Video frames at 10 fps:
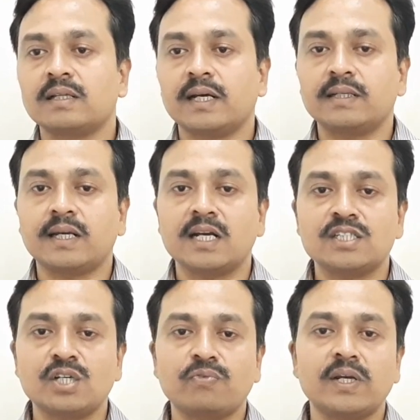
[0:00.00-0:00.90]
that the
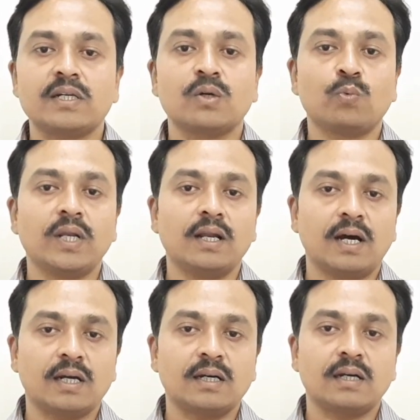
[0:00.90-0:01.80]
consequent will
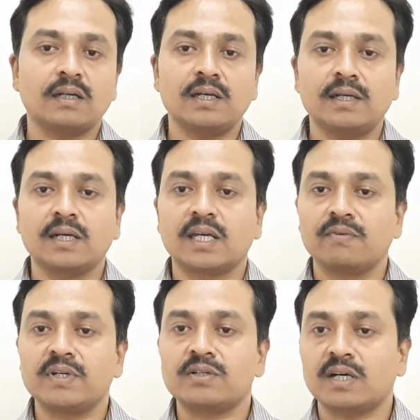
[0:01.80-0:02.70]
occur in a
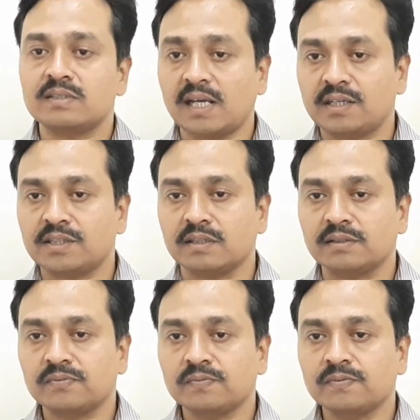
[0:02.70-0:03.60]
given transaction.
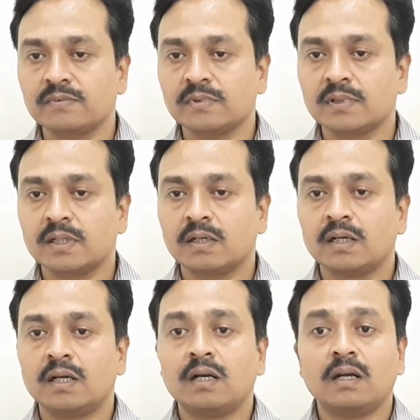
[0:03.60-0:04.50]

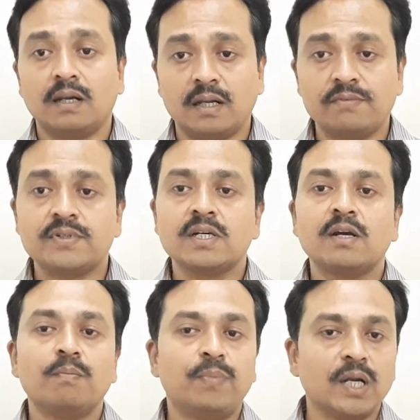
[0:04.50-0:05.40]
Lift
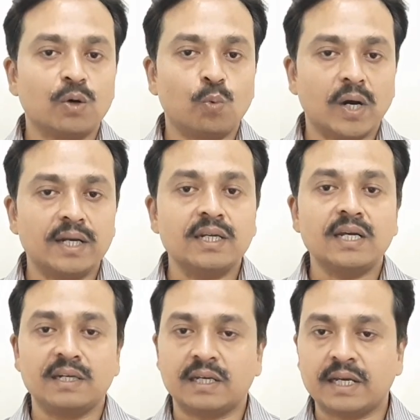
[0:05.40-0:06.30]
below 1
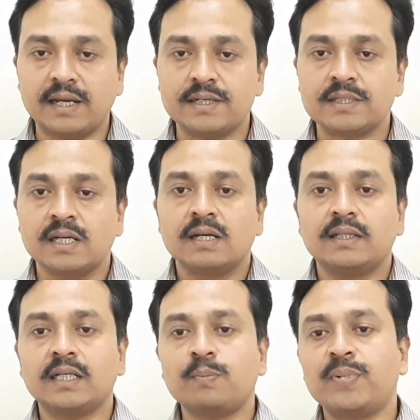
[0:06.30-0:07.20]
indicates
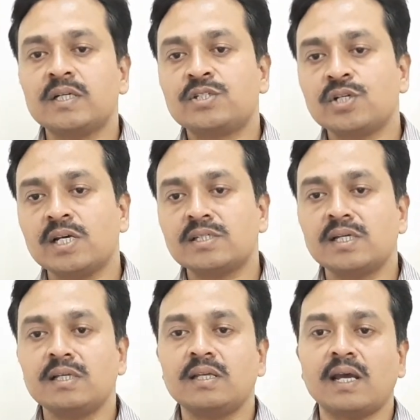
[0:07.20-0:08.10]
that the
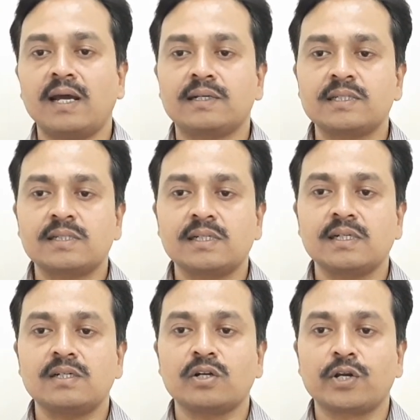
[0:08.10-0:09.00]
purchasing the
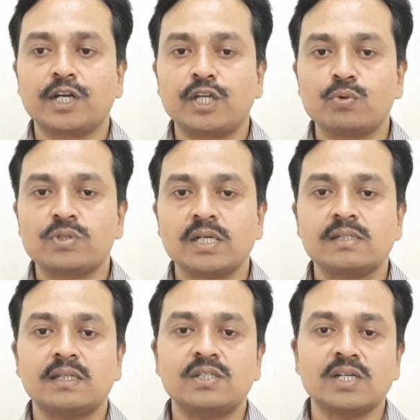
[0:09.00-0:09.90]
antecedent
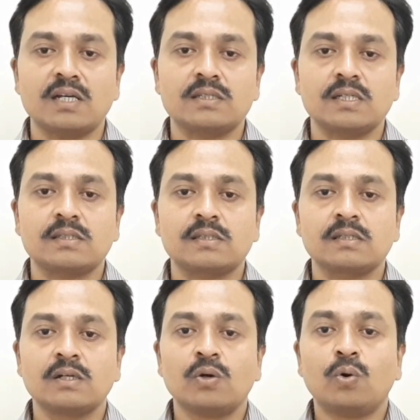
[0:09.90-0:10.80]
reduces the chances
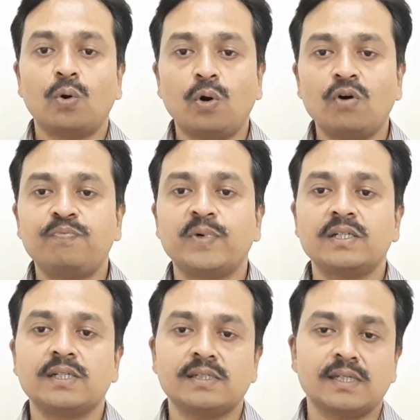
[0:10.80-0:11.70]
of
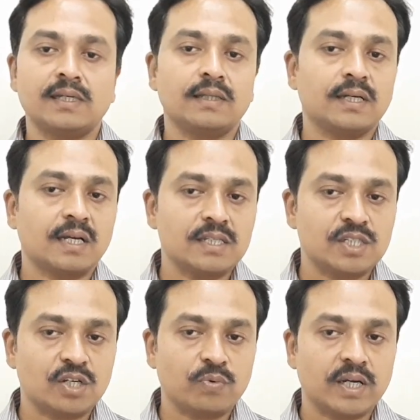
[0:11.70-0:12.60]
purchasing the
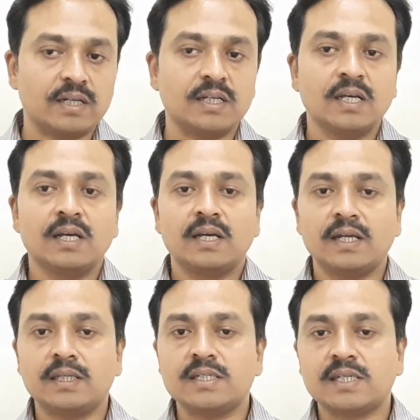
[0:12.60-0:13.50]
consequent
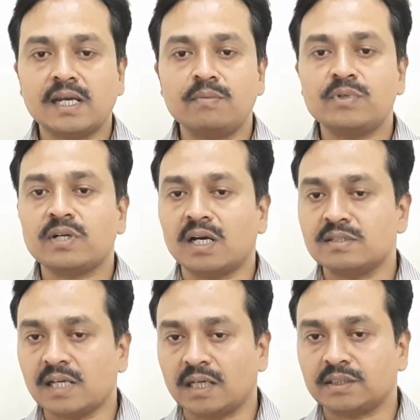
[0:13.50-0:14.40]
in the same
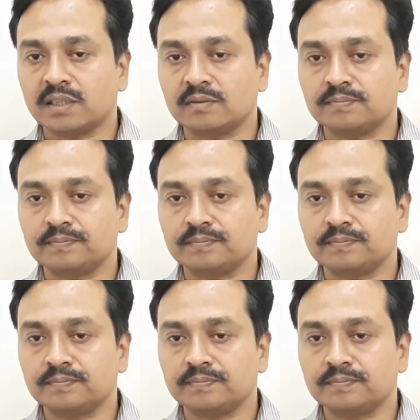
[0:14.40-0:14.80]
transaction.